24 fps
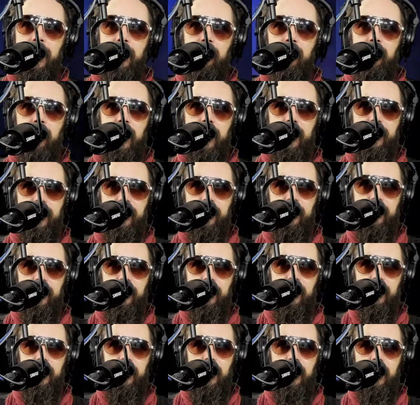Razor.
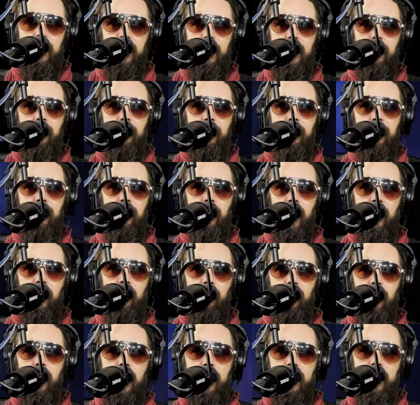We were all
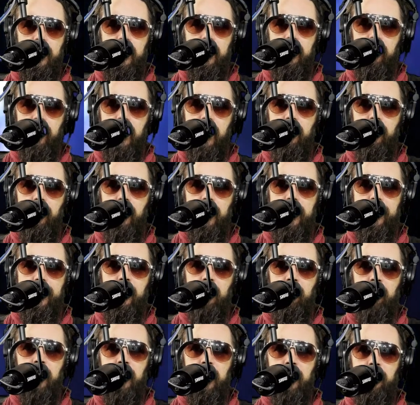walking around one
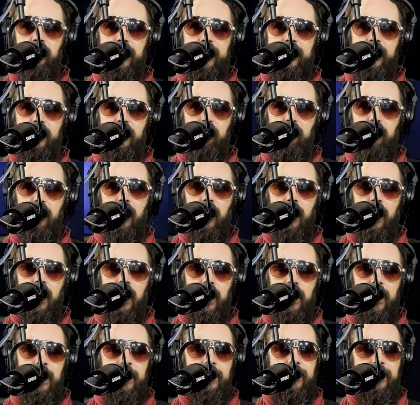summer and it was super hot.
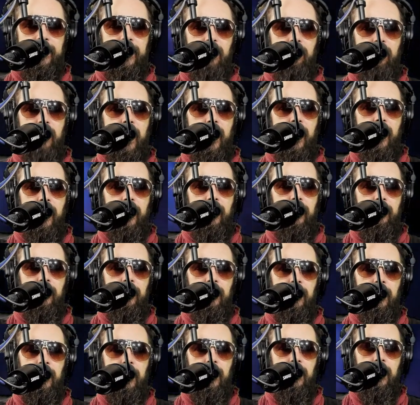And somehow,
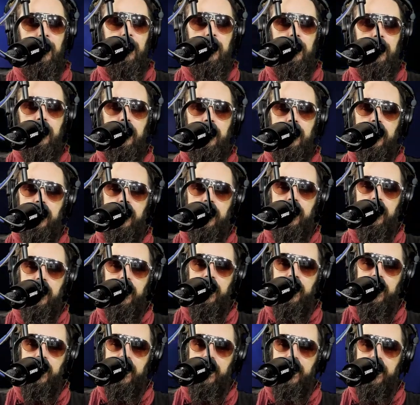and
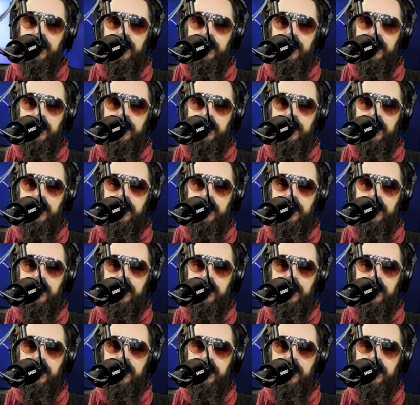I hate